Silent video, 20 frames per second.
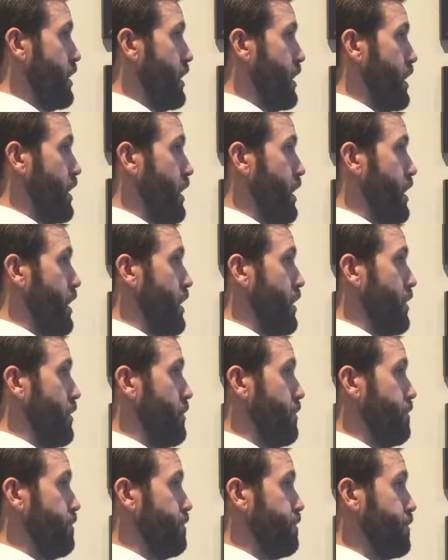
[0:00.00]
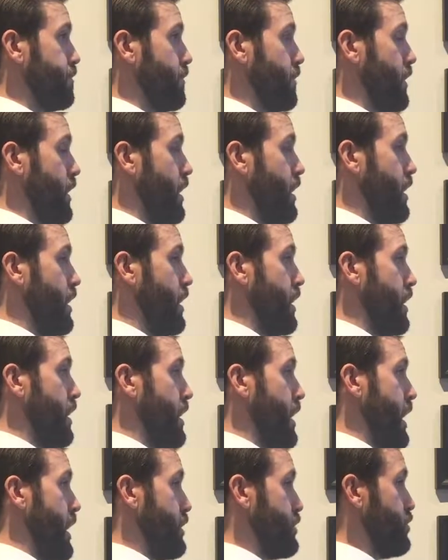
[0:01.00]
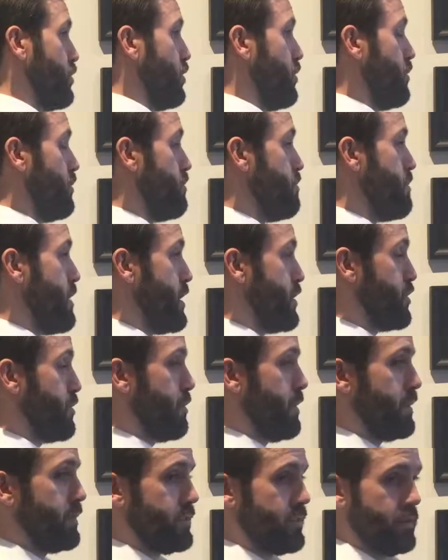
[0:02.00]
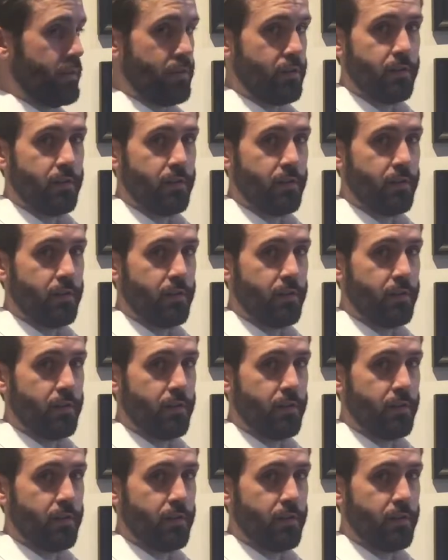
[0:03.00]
actual measurement.